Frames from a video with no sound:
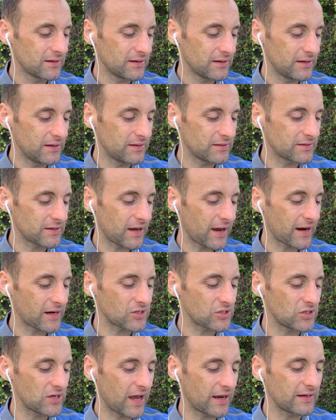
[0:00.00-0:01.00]
is
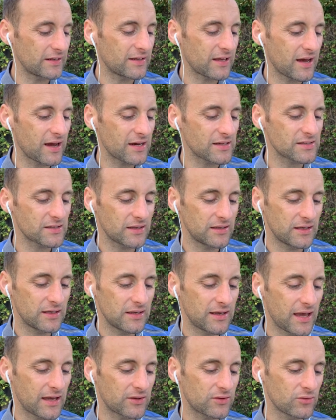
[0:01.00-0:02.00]
actually any task that you can
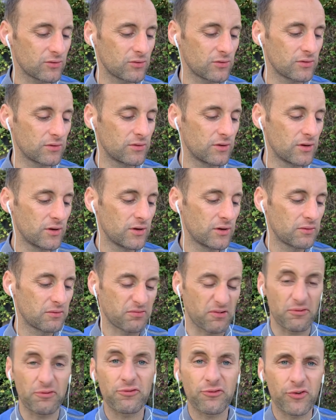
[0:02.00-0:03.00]
get done
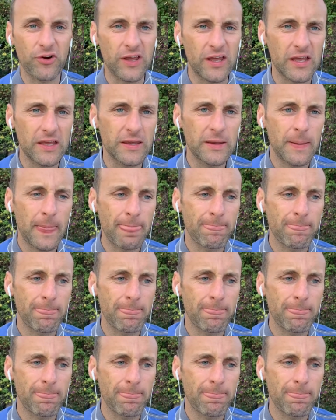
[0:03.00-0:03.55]
for free